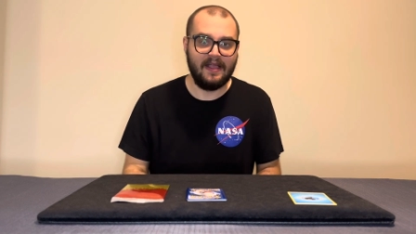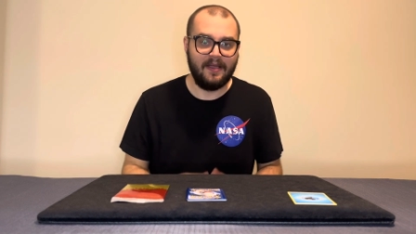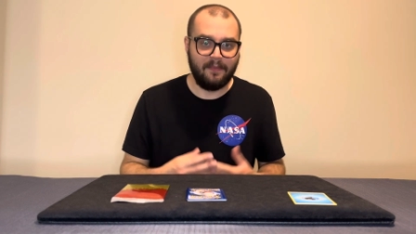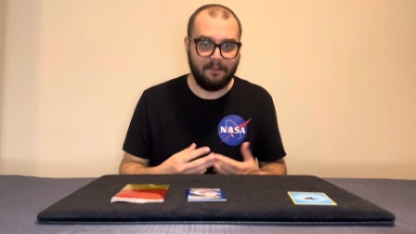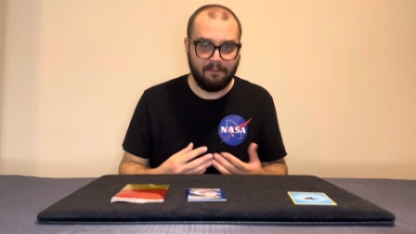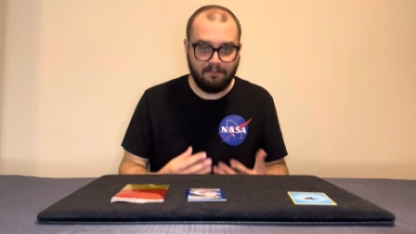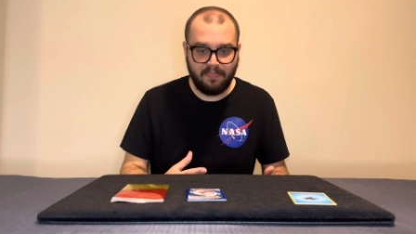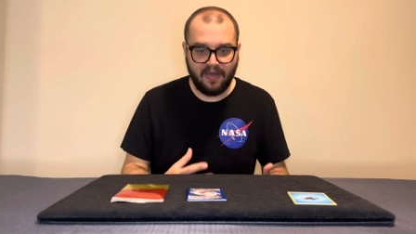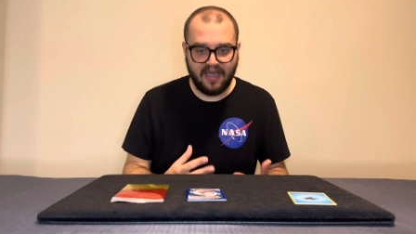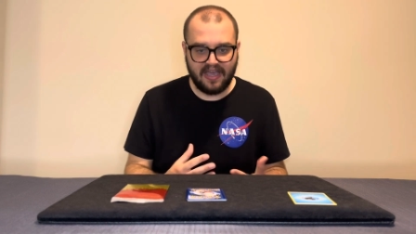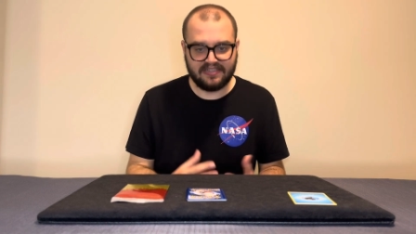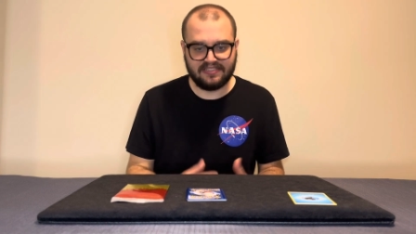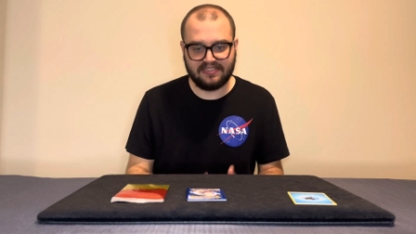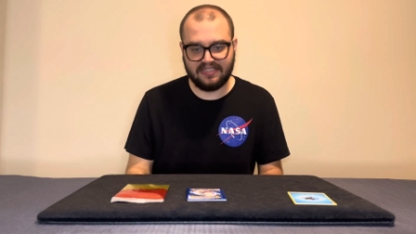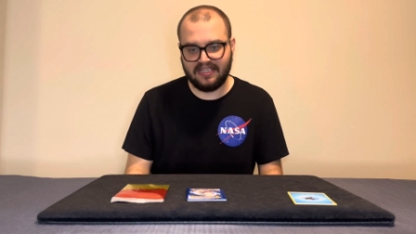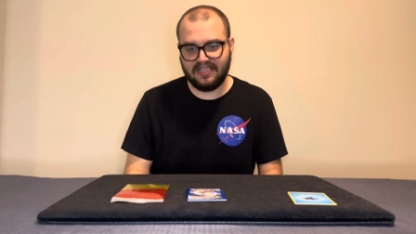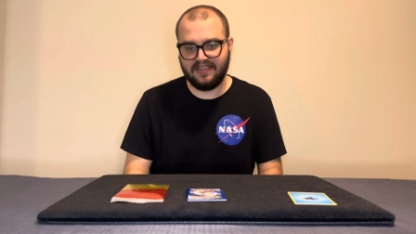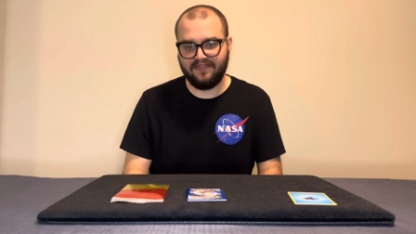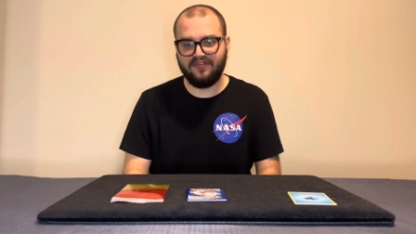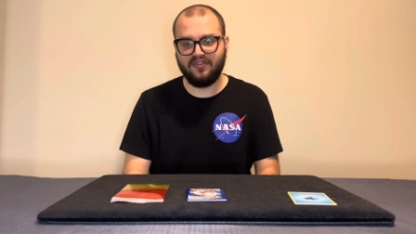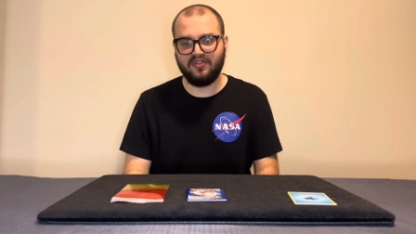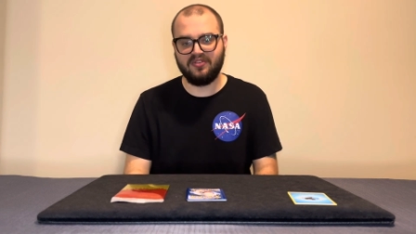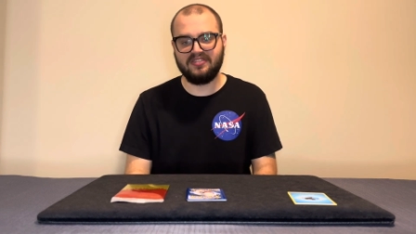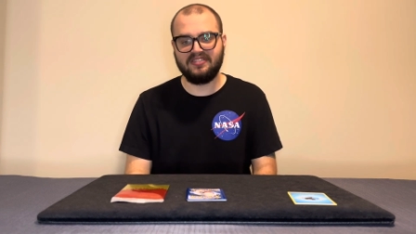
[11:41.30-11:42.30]
But
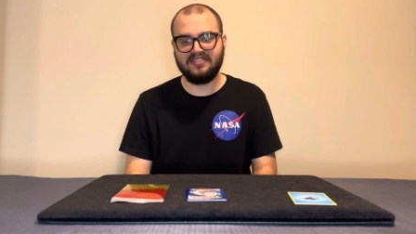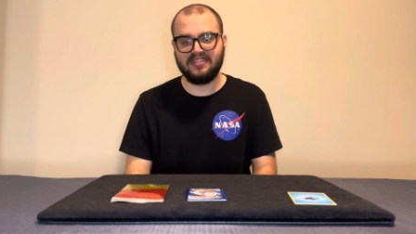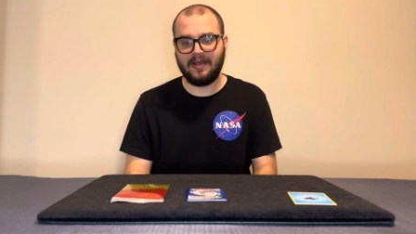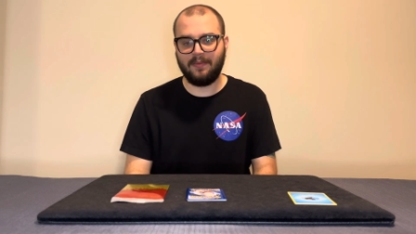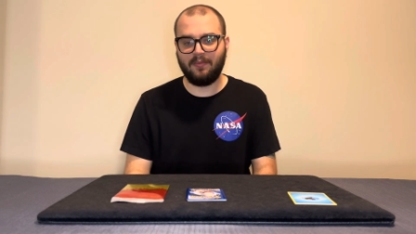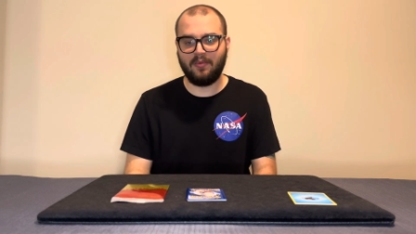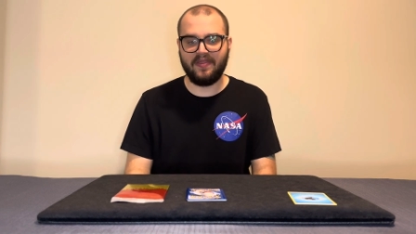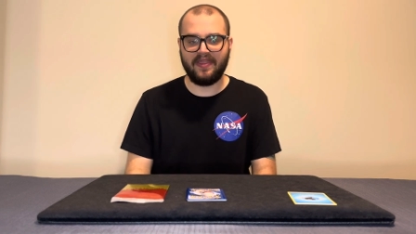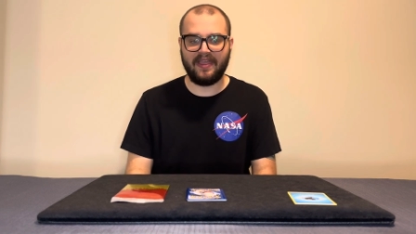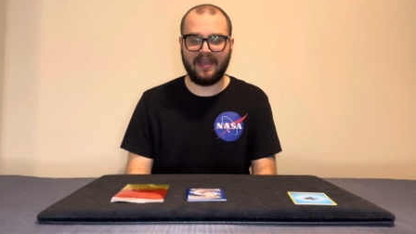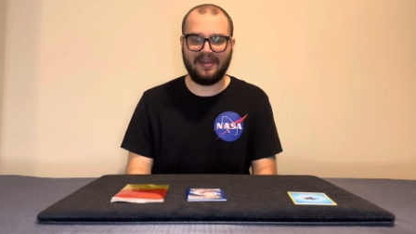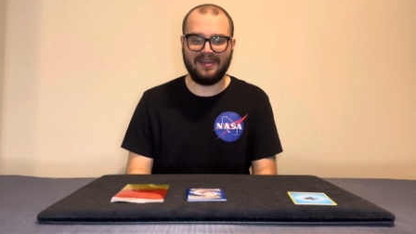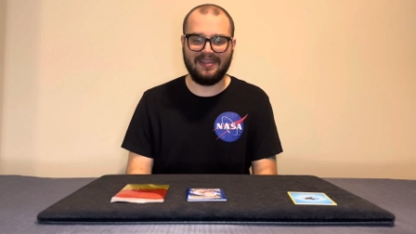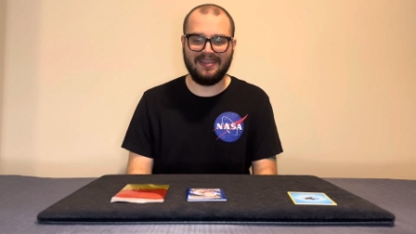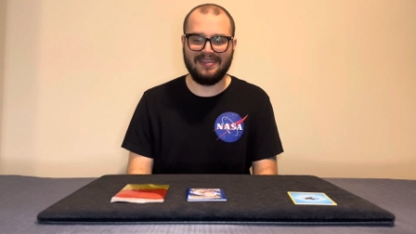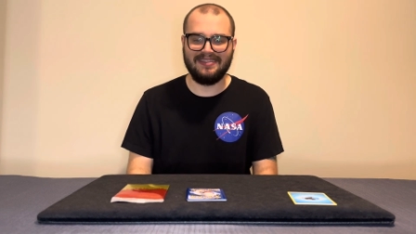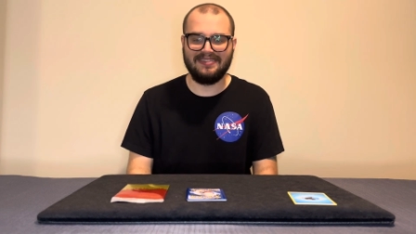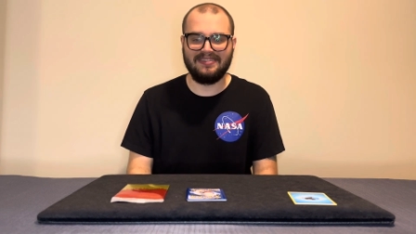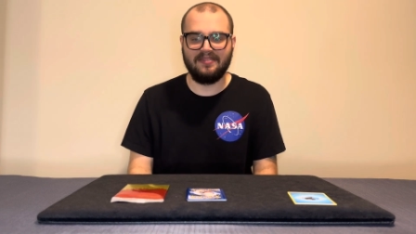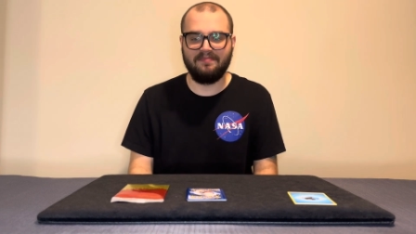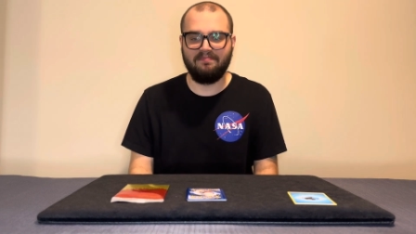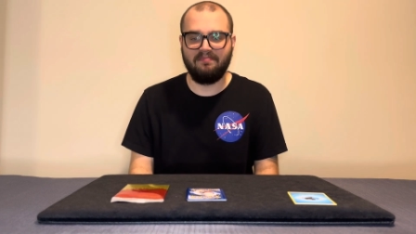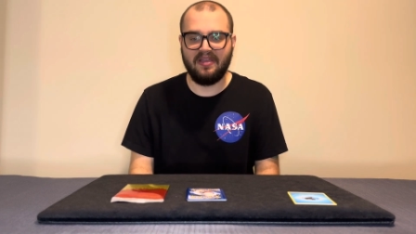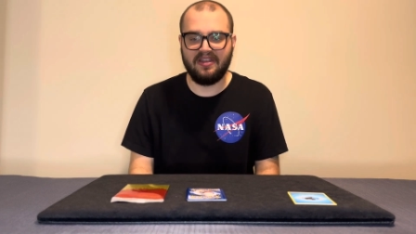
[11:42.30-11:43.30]
if you're someone that
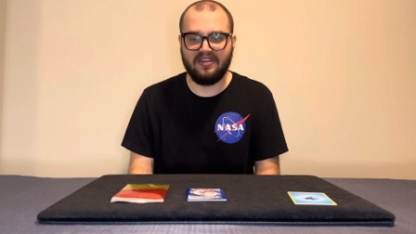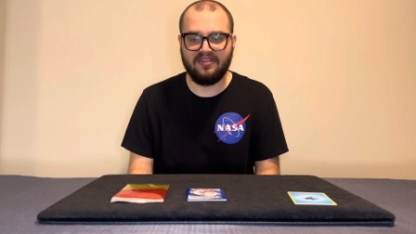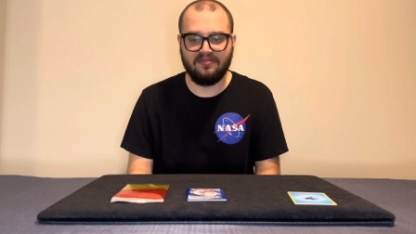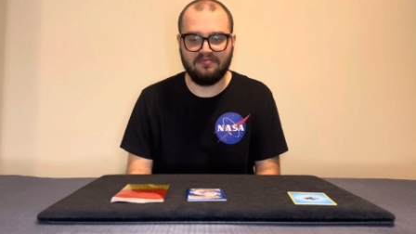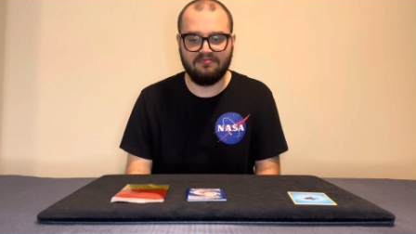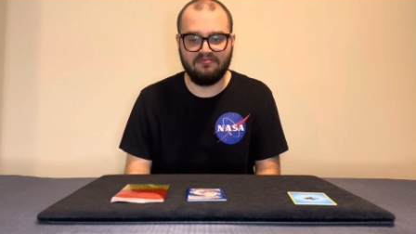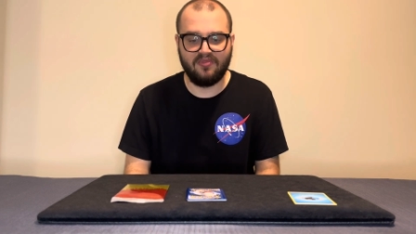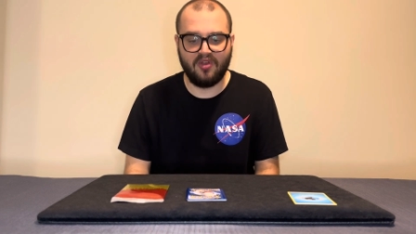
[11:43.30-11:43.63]
is a bit